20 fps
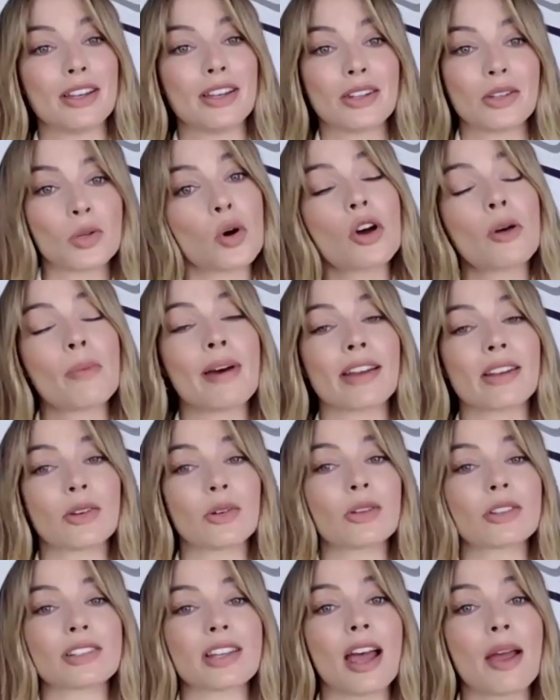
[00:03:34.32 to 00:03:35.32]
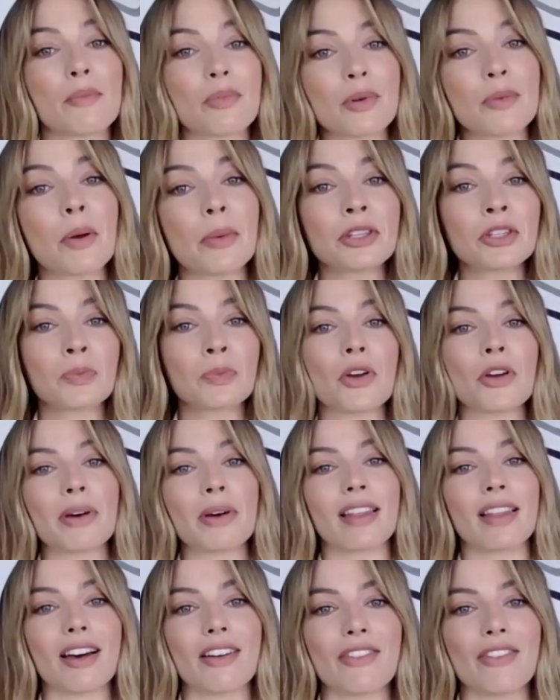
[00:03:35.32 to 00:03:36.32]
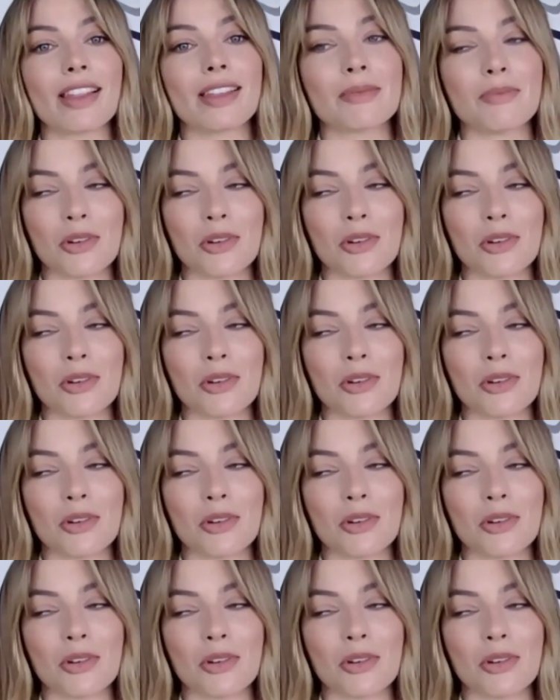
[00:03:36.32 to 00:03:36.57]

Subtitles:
talk about it all the time. We probably spoke about Love Island more